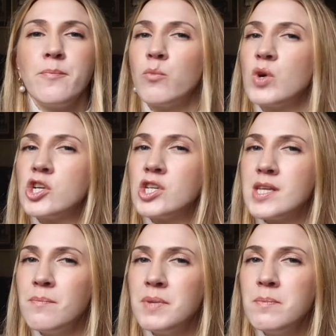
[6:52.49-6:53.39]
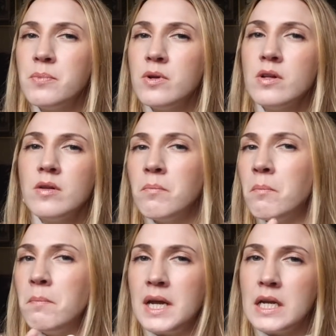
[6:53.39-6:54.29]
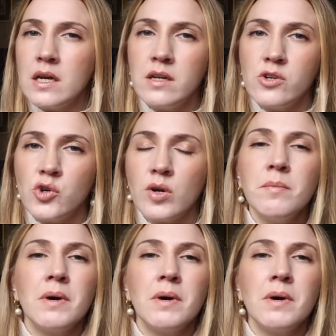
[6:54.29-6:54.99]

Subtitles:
which some people may not enjoy,